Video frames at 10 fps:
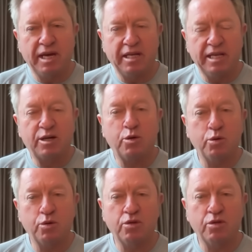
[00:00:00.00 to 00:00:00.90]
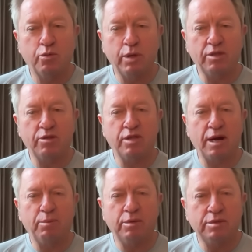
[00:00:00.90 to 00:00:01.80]
And that causes the wind to
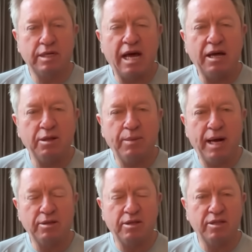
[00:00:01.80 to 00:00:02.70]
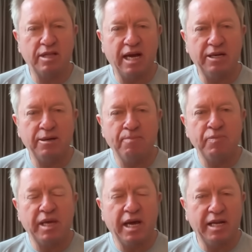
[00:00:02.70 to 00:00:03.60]
tumble down the mountainside
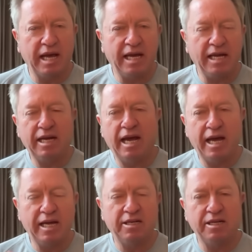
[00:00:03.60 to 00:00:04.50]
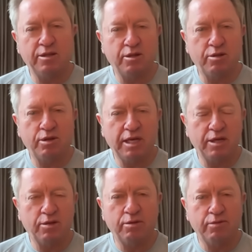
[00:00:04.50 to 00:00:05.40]
and add into
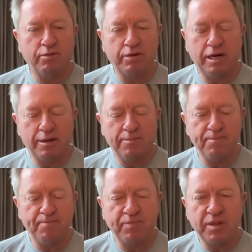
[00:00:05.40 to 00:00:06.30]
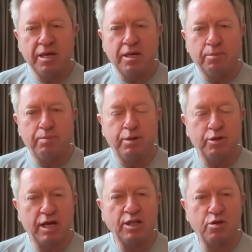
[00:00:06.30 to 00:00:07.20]
the sort of the
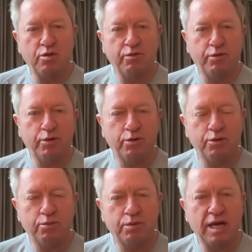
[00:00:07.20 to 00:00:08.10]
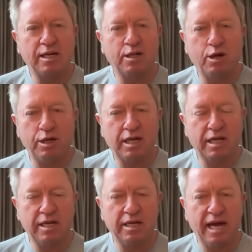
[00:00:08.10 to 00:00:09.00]
potential for
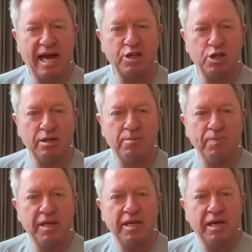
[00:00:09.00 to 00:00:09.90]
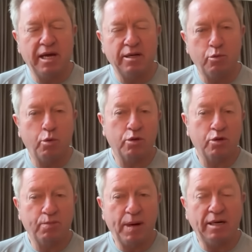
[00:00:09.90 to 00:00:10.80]
cyclonic action and a
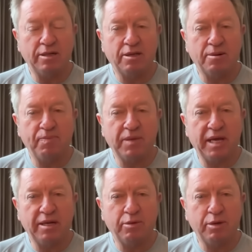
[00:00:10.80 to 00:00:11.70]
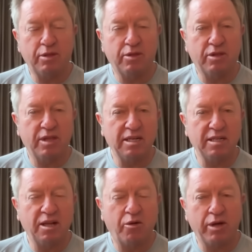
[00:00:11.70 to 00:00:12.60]
waterspout. And with the
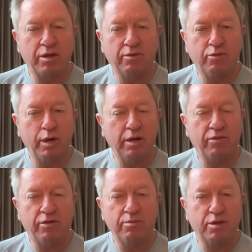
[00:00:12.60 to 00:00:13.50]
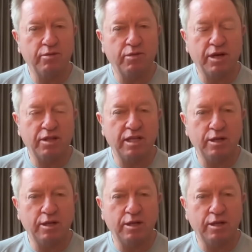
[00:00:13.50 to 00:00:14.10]
sudden increase of wind from sort of 30